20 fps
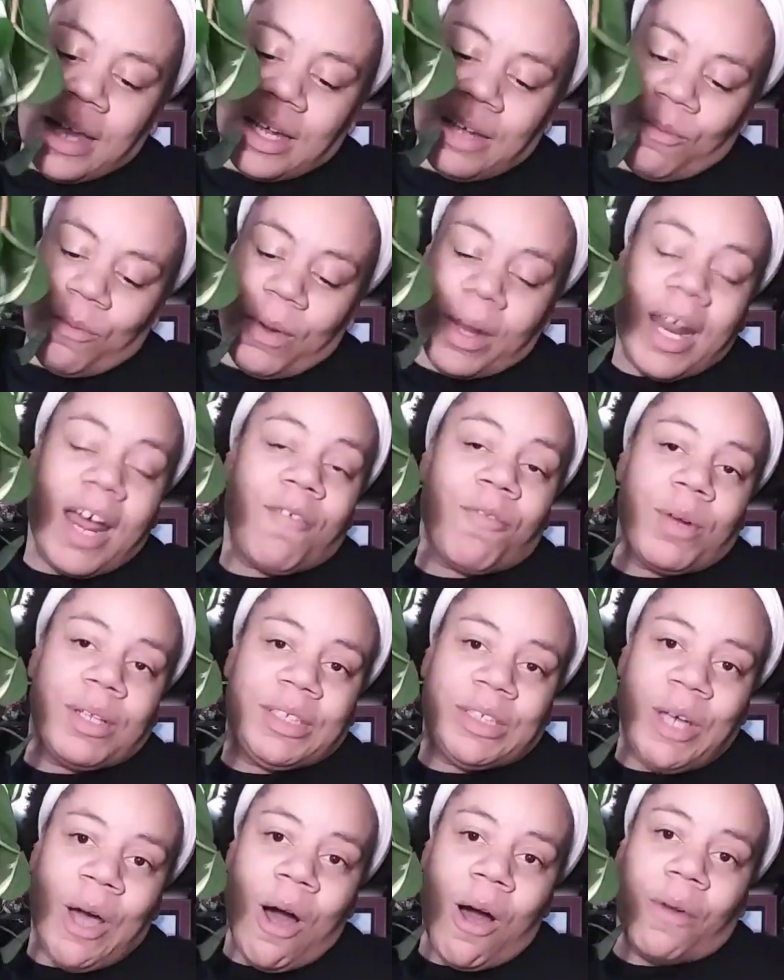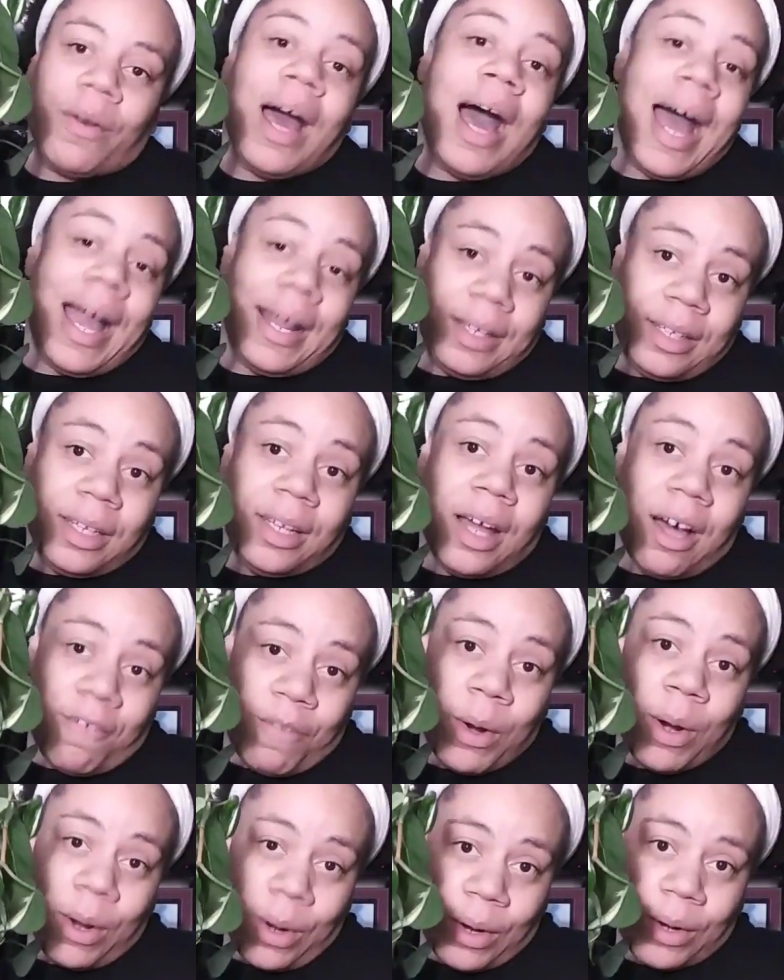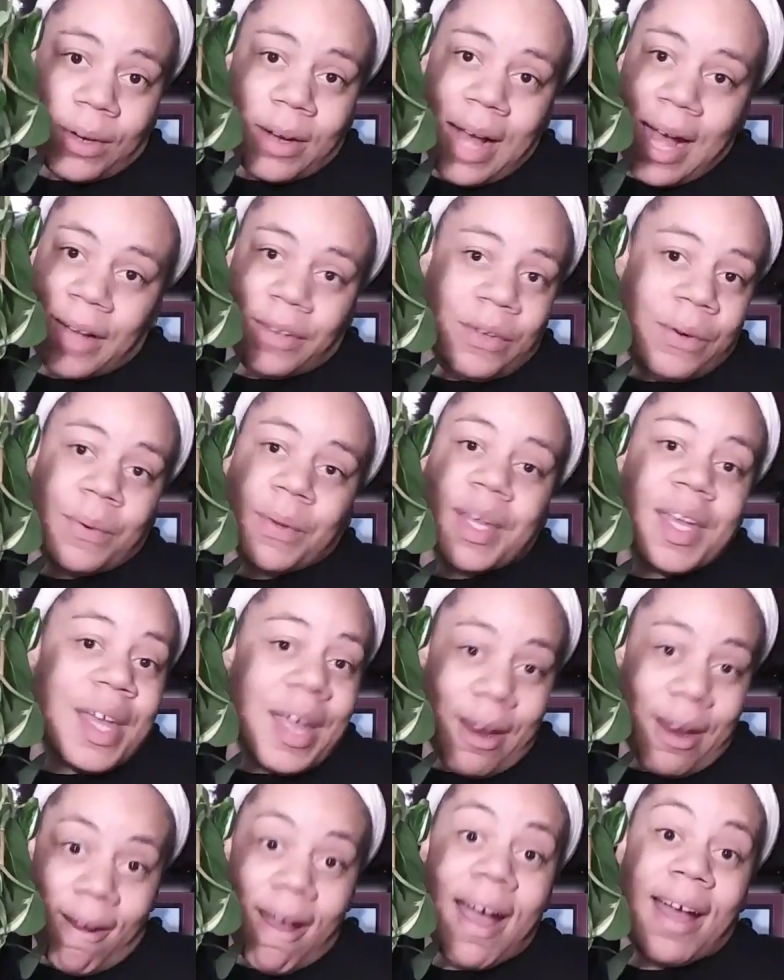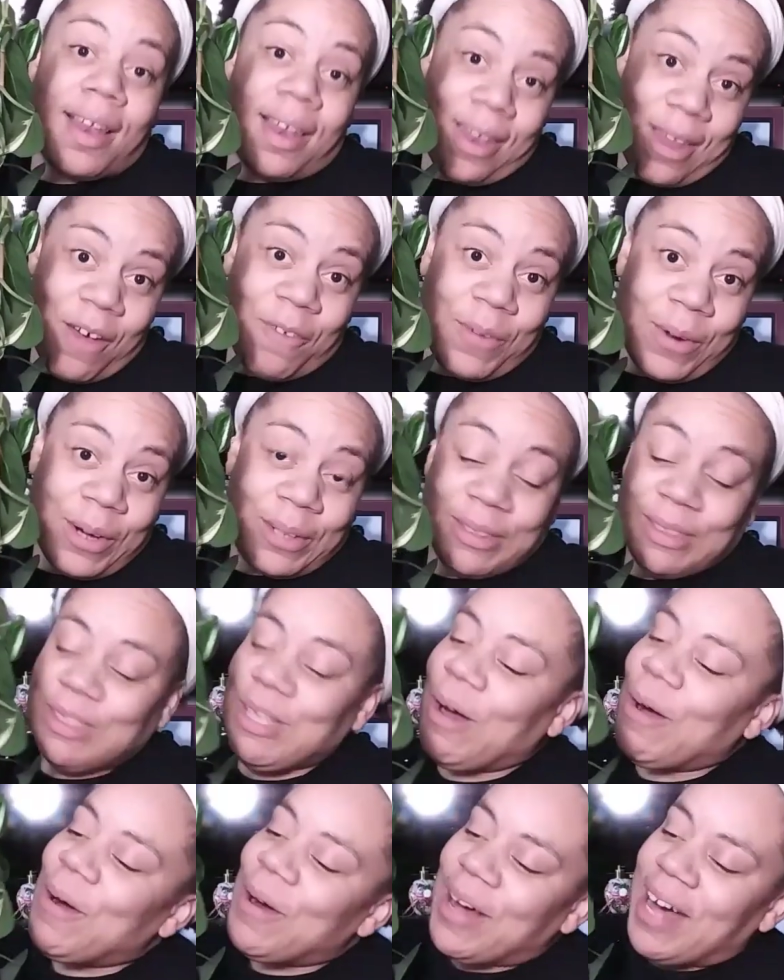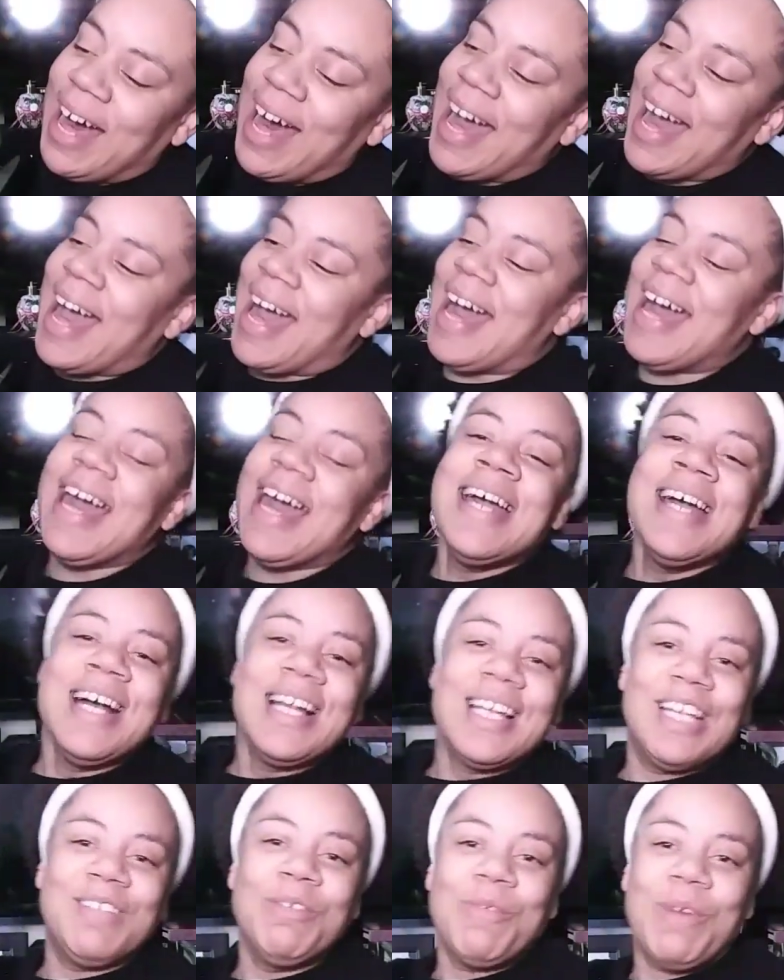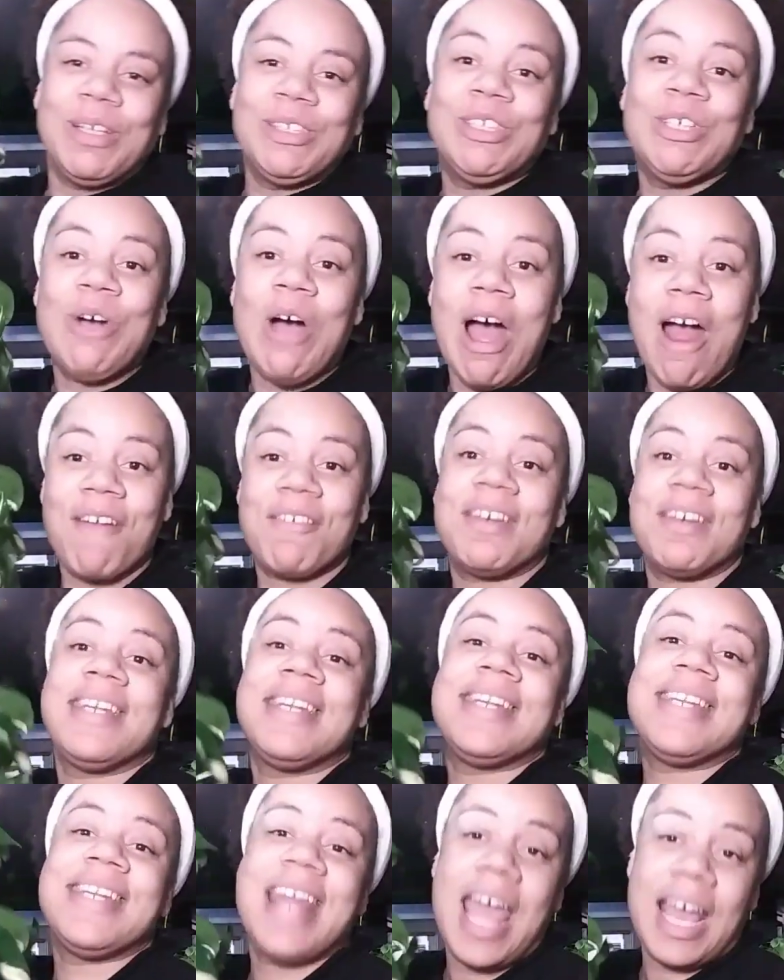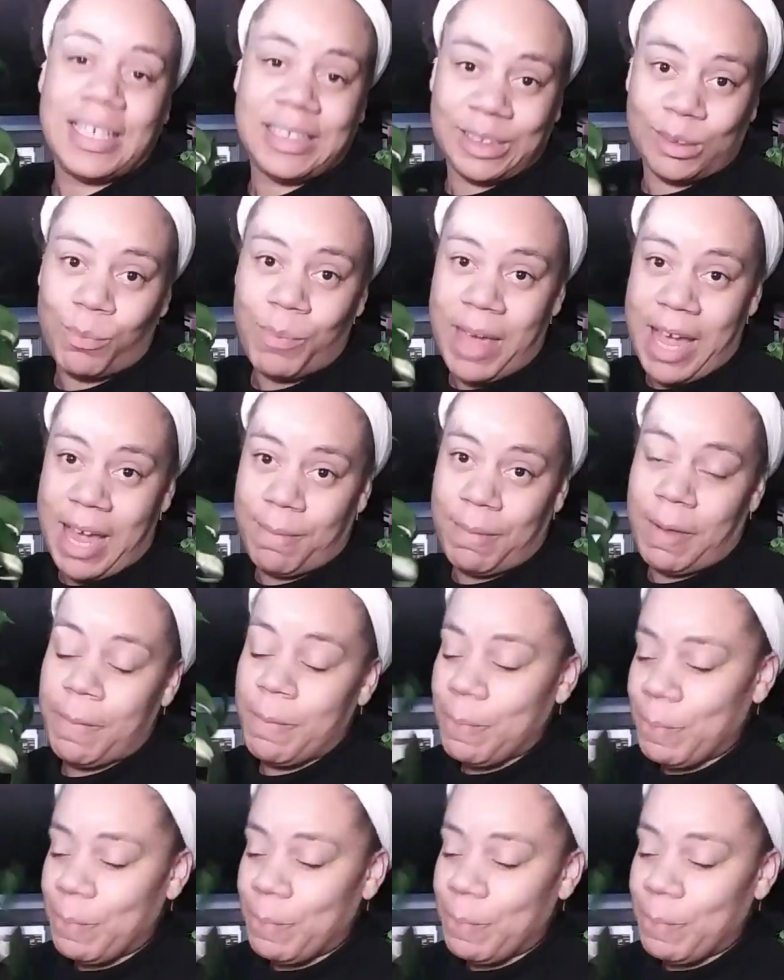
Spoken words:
Whatever it's called, I love her. I don't care. I love her. So let's move on to our next baby.